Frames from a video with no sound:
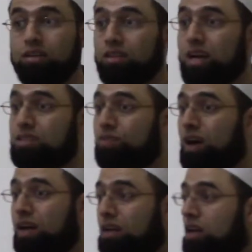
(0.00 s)
That's
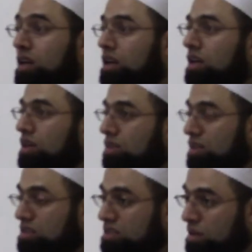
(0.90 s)
fine.
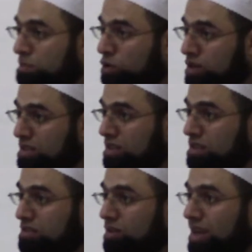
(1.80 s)
This is
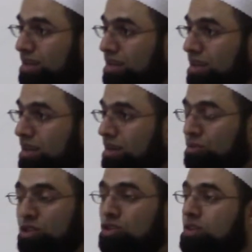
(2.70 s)
important, right?
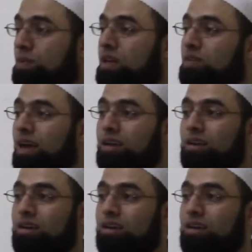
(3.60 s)
We don't believe like